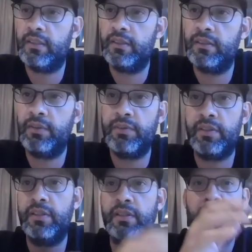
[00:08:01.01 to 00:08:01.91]
with
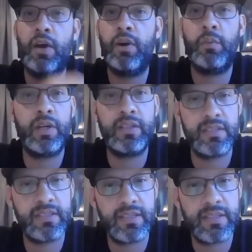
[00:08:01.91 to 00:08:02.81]
how I wanted to
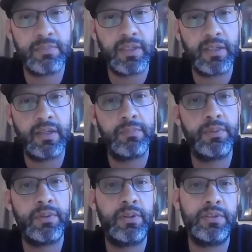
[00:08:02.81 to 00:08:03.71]
set something up
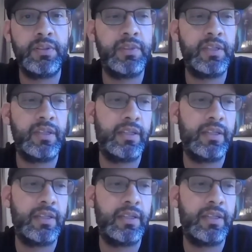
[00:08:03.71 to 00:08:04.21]
or something,